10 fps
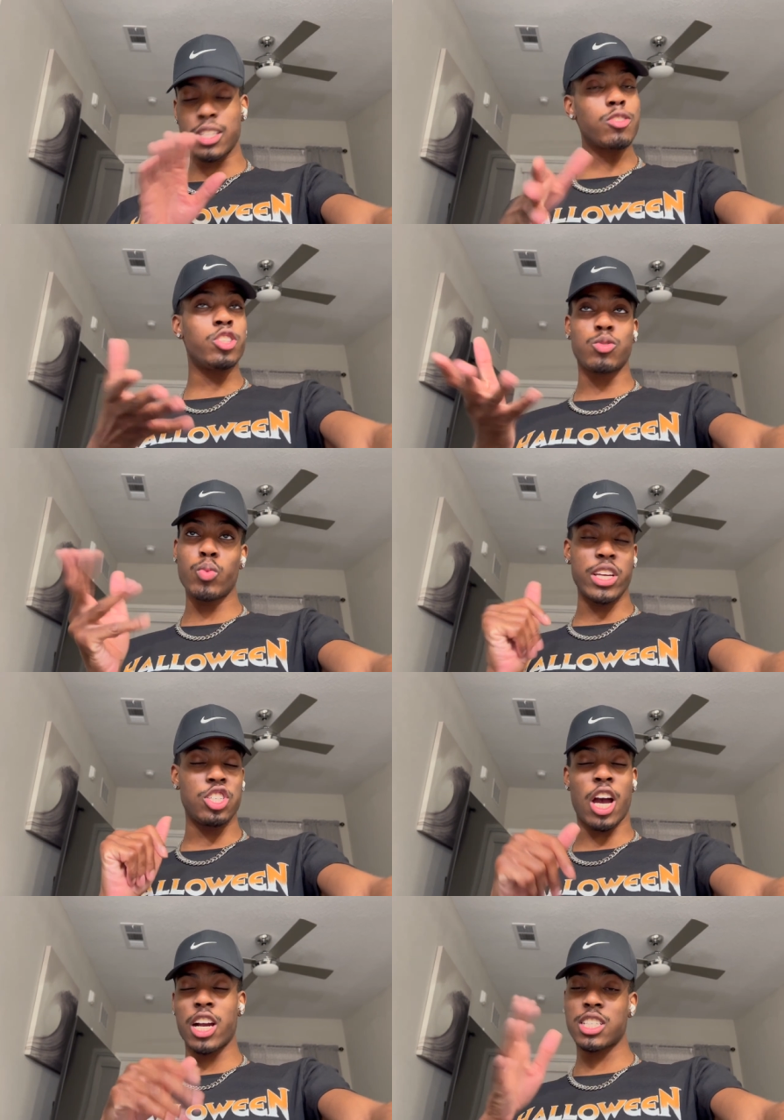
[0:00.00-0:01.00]
sweats,
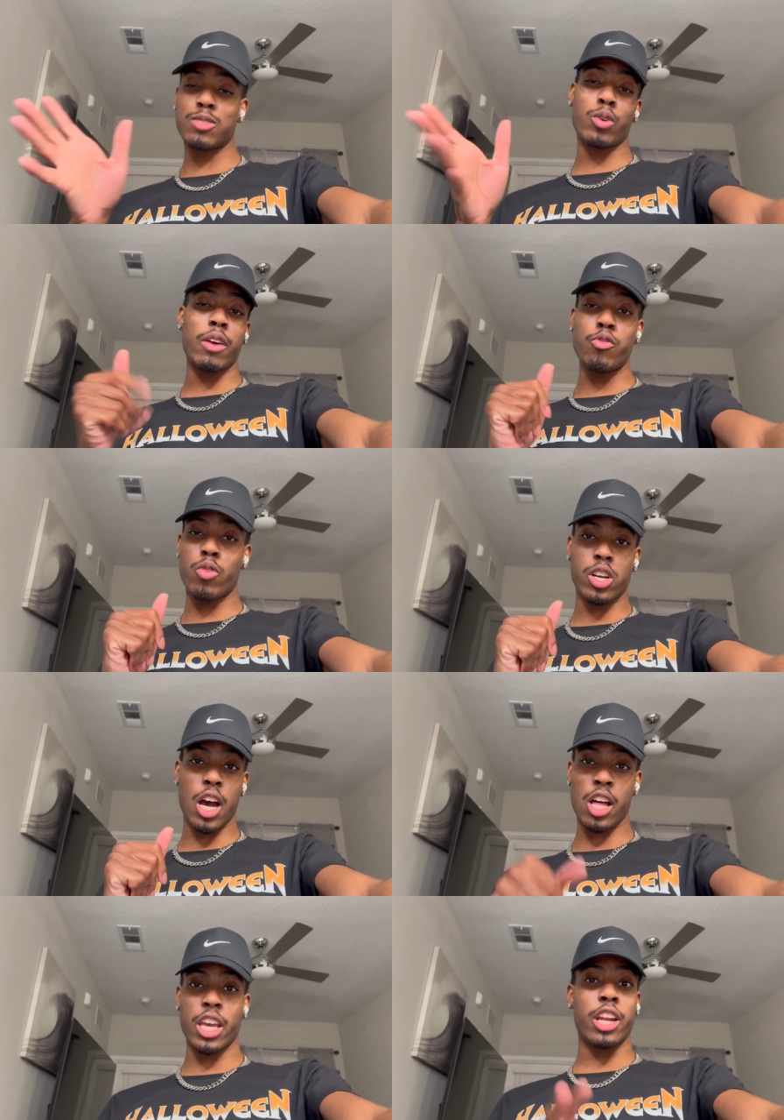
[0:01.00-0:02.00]
joggers, whatever you want to
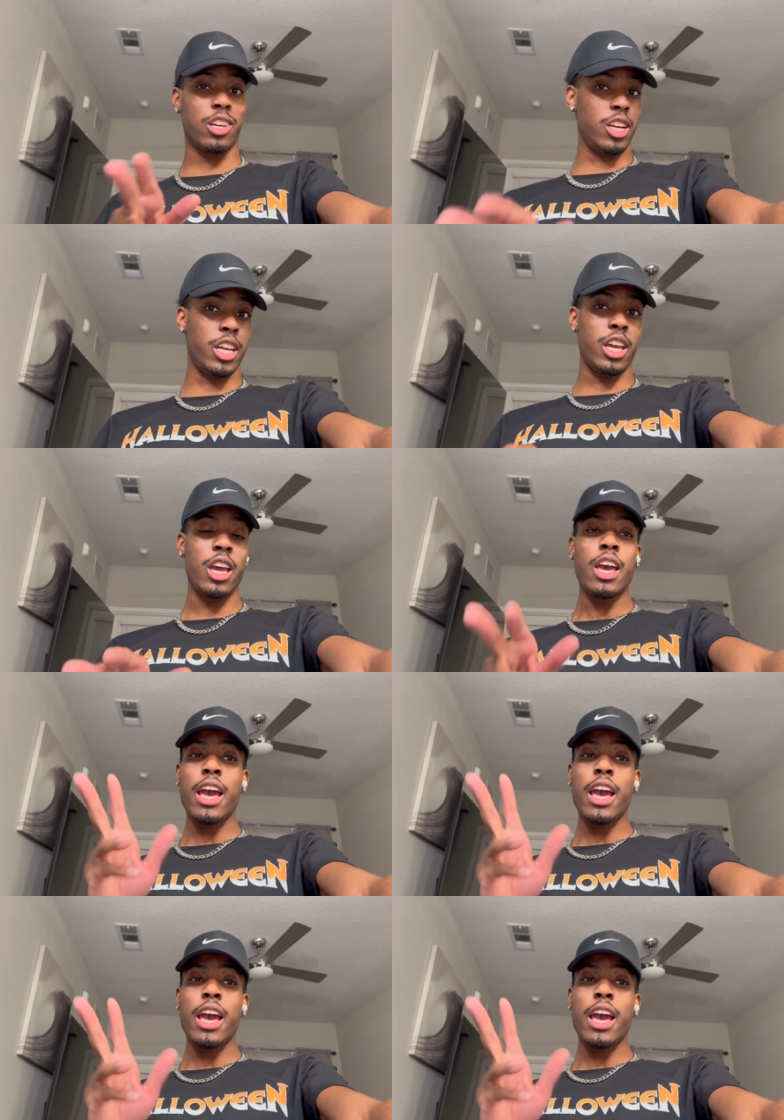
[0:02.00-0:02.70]
call it, and a hoodie.